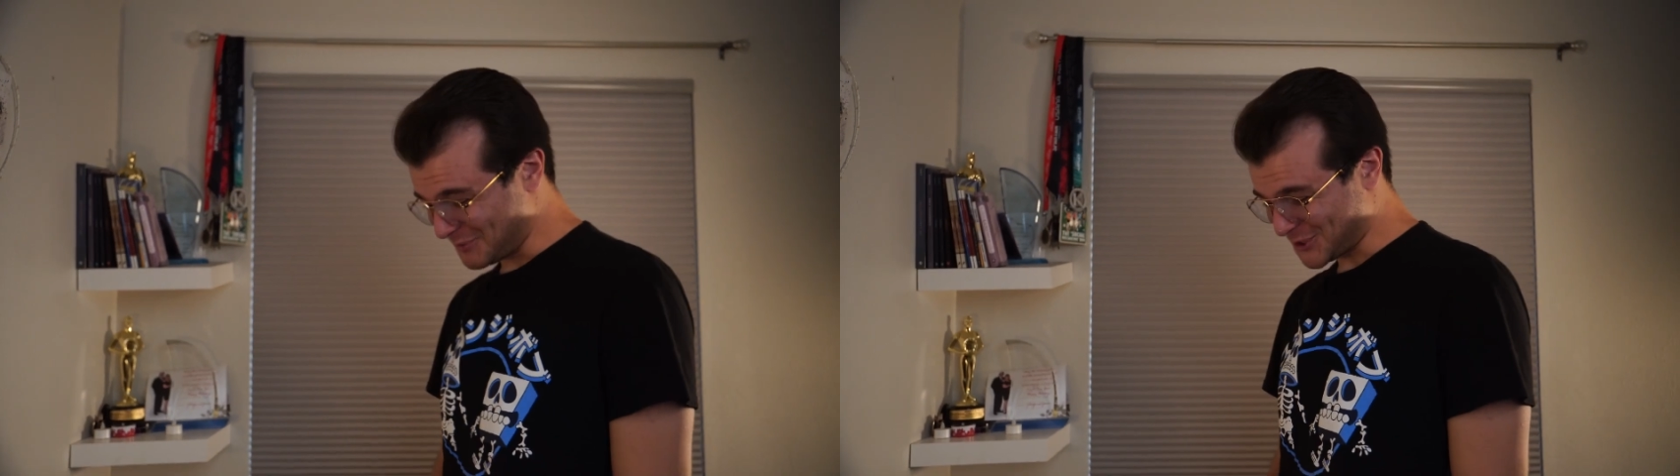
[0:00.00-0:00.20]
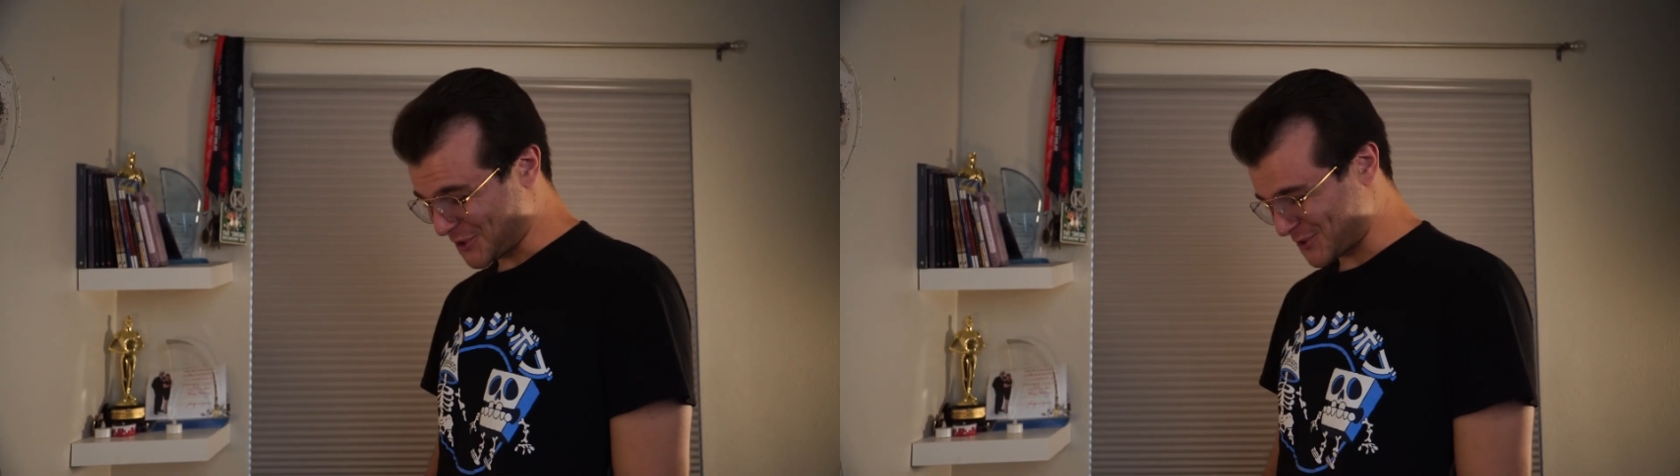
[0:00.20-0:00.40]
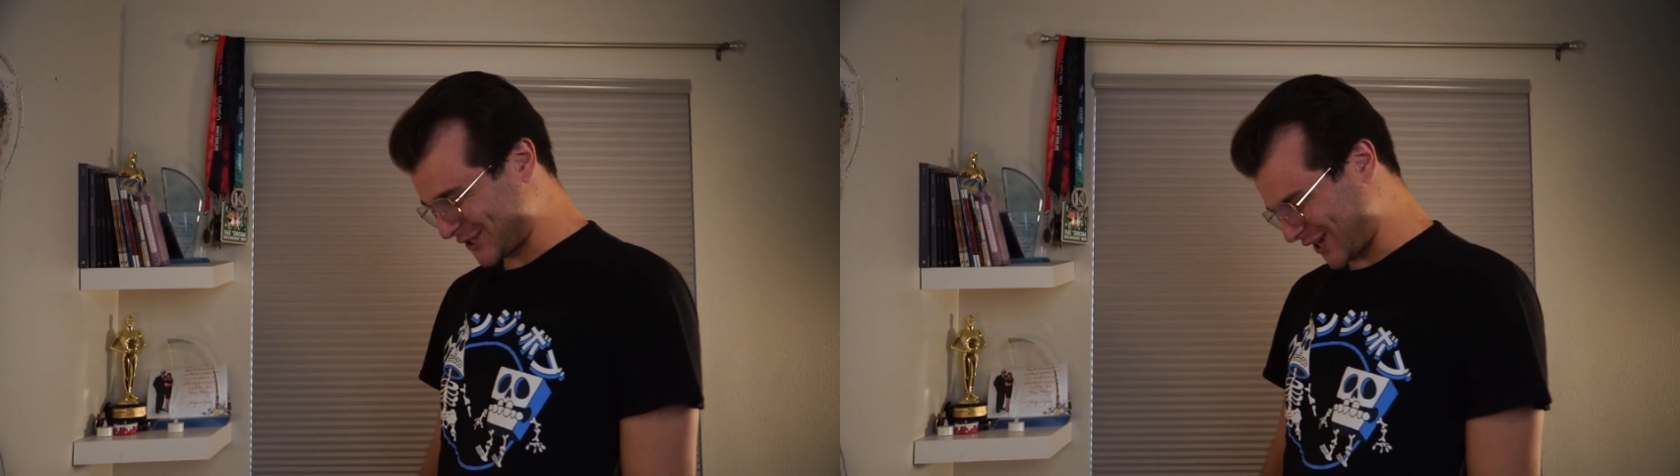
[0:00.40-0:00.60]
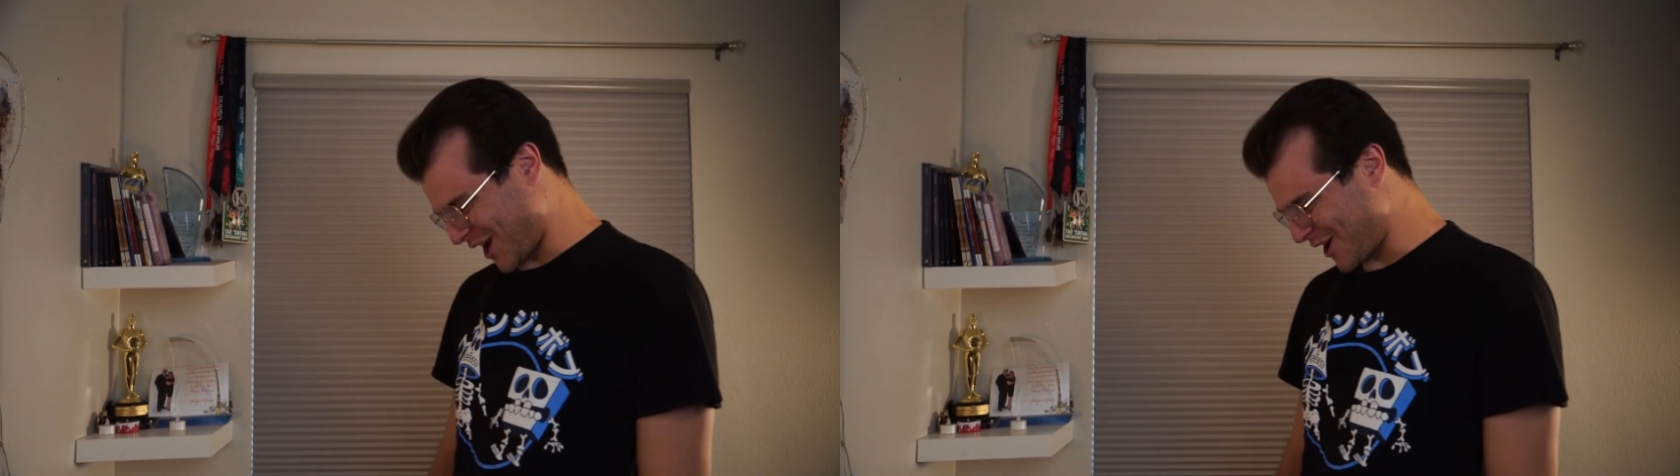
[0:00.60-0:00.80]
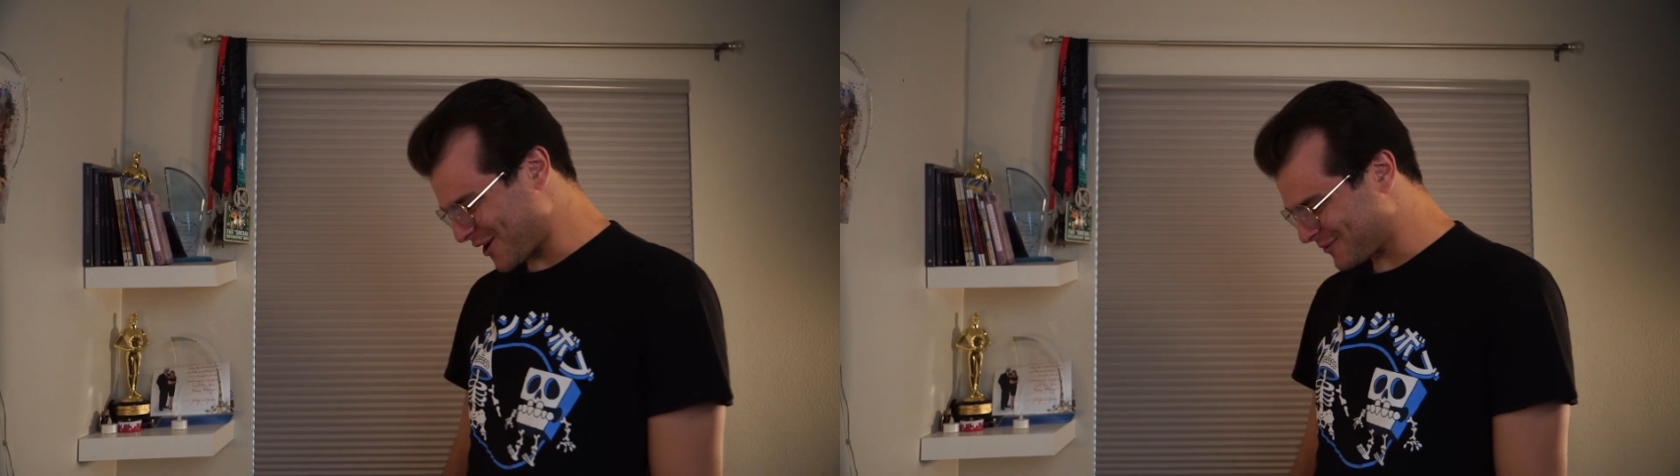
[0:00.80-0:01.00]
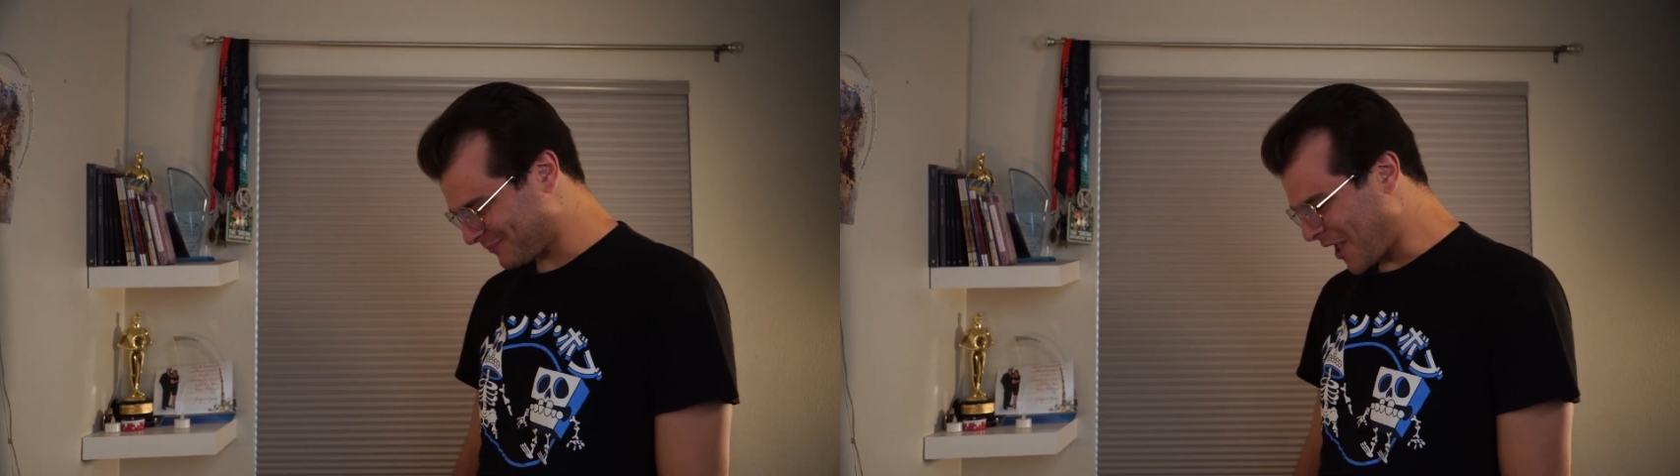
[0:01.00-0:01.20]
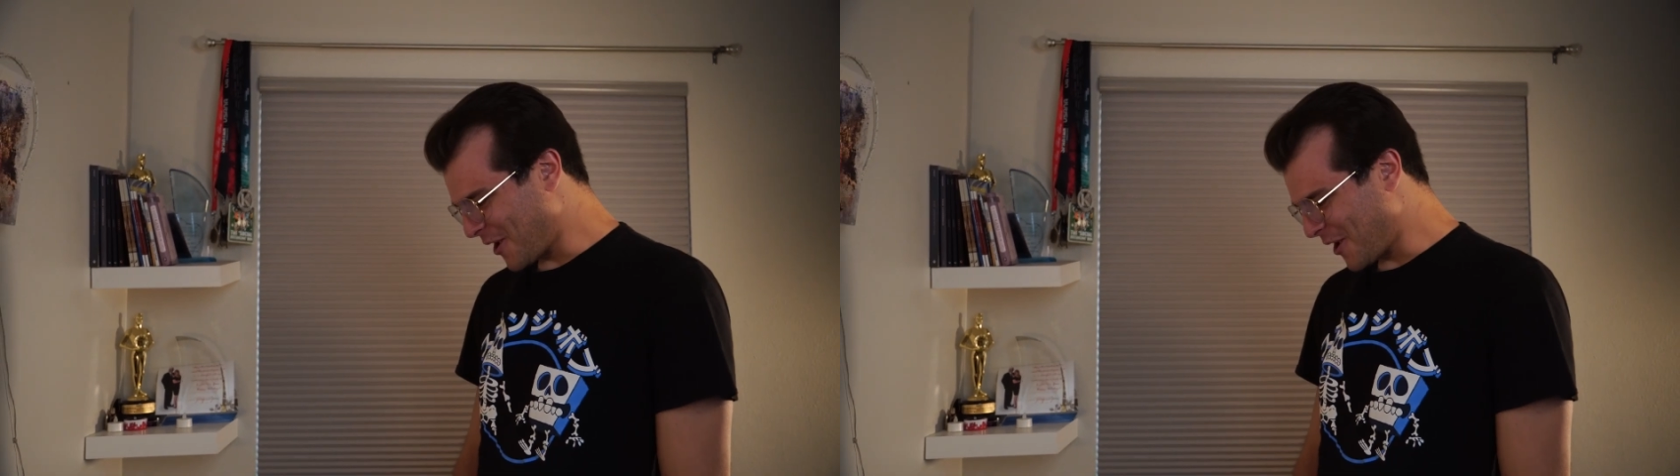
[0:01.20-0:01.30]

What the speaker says: so scared.